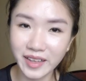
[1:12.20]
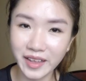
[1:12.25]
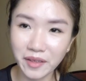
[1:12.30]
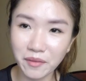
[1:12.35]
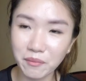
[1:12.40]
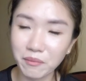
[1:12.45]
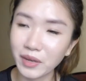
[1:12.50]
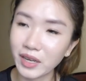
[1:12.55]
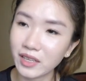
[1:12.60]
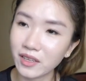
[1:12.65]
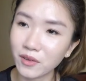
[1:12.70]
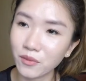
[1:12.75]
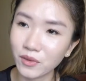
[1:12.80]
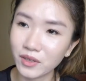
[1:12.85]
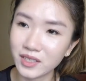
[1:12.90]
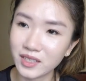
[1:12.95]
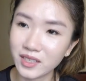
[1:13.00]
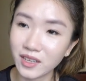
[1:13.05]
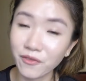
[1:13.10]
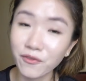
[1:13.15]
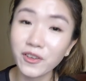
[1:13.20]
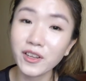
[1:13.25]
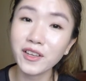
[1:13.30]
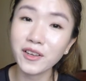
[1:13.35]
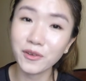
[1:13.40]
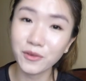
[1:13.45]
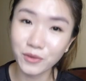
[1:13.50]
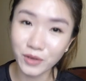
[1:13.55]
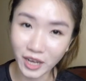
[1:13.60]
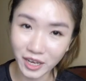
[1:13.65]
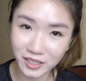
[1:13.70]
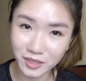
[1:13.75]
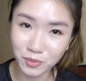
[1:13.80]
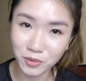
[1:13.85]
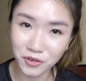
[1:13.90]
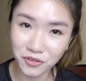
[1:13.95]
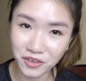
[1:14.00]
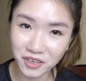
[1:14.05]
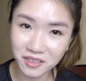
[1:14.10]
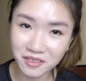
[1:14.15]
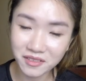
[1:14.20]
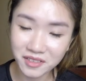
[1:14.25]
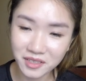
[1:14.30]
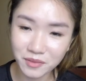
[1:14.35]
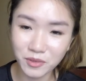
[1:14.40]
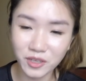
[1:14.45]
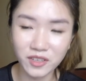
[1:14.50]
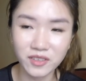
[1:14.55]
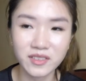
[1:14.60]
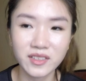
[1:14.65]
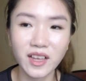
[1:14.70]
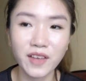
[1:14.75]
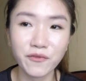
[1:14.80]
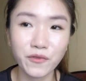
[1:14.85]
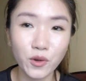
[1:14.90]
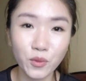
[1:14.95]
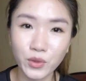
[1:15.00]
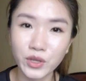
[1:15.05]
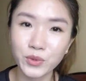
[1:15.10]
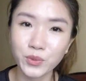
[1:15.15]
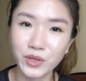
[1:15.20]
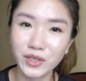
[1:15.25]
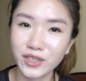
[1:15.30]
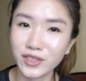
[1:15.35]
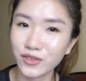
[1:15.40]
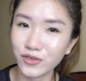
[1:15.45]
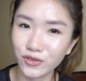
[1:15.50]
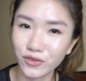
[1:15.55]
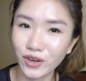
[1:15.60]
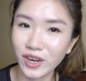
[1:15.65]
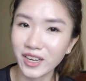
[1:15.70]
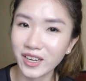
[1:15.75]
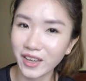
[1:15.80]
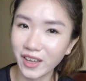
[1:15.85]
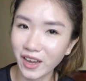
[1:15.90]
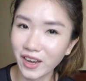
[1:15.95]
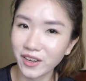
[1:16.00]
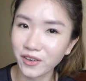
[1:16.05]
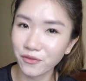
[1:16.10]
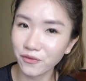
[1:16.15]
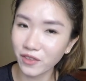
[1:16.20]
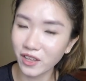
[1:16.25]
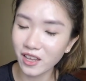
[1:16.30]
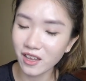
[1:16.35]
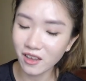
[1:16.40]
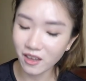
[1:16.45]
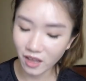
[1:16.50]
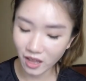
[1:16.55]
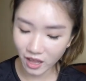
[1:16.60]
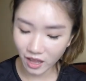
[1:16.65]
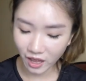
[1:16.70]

that, but it was definitely a good experience because I've always wanted to try that kind of thing.